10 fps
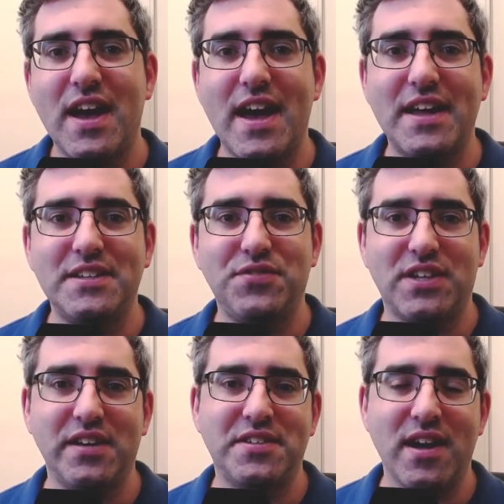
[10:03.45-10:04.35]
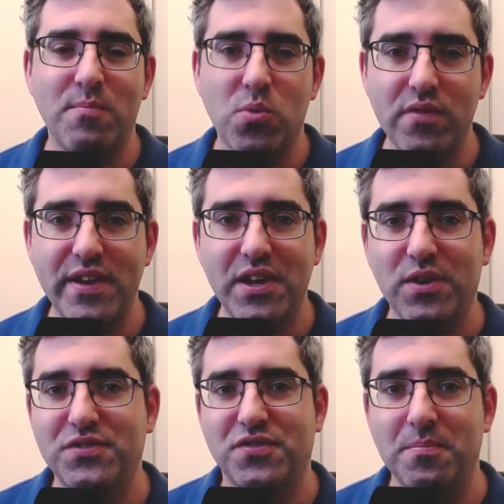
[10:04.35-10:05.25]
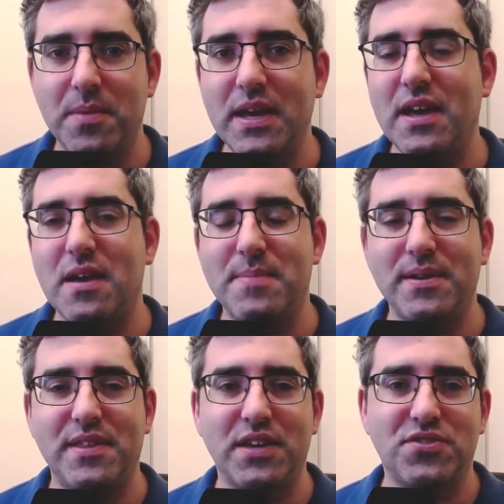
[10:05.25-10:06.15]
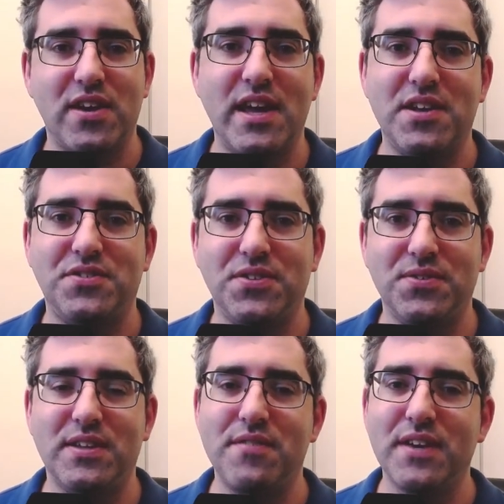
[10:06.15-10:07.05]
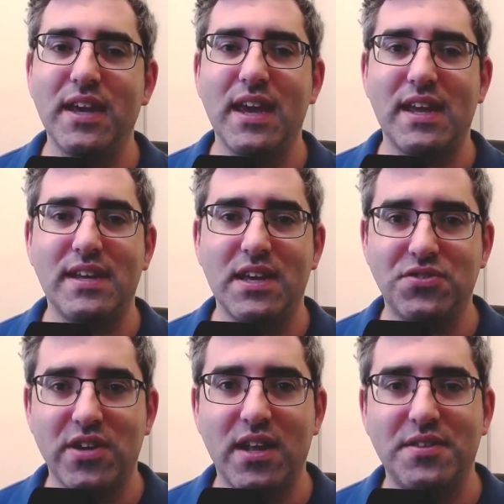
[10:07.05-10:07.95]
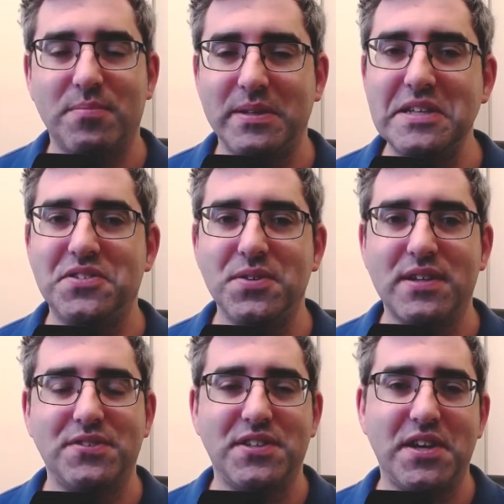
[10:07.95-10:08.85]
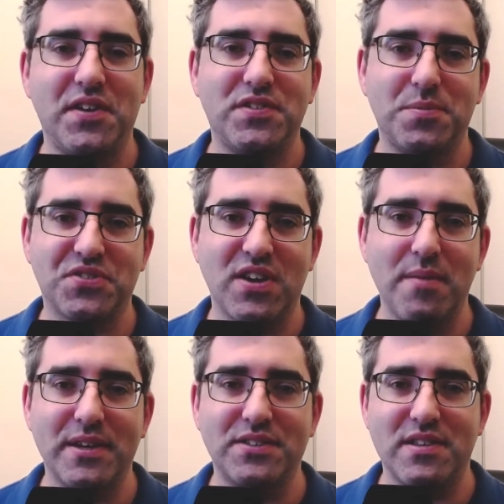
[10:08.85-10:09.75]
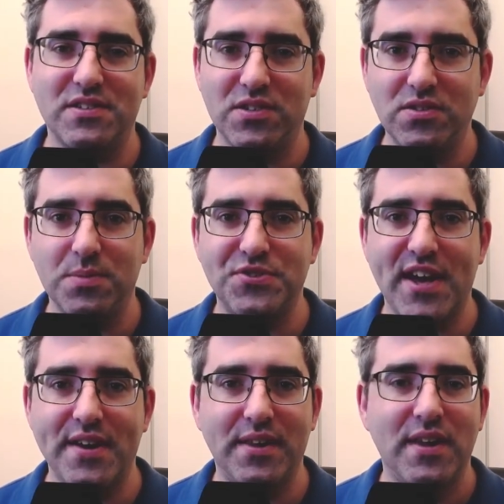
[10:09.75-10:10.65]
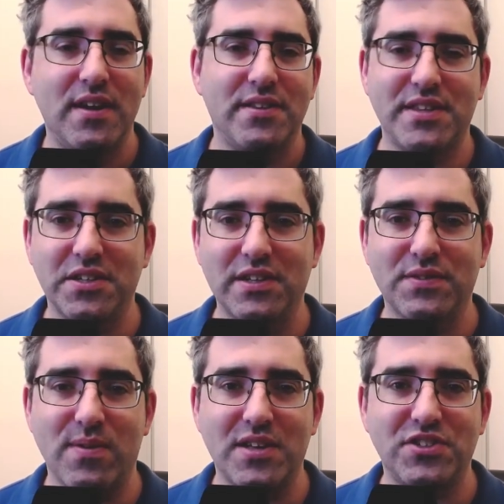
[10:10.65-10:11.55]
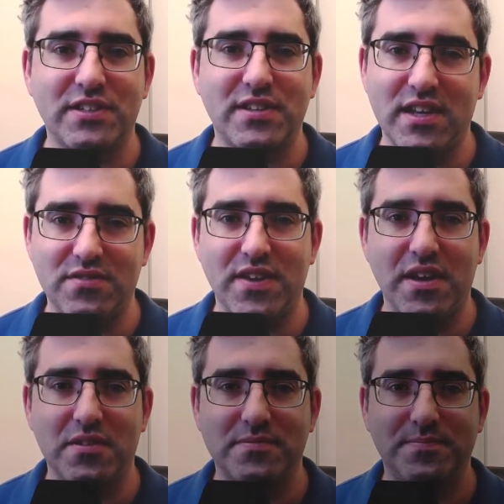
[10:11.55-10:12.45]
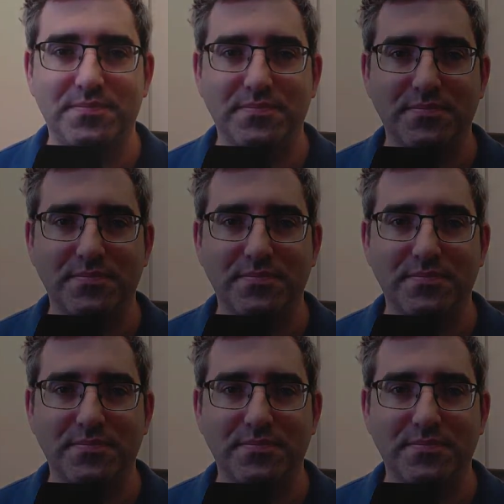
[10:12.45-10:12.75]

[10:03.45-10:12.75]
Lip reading: And if you'd like to get more videos from me about things related to living in Israel, then please do consider subscribing to this YouTube channel. Thank you for watching today's video.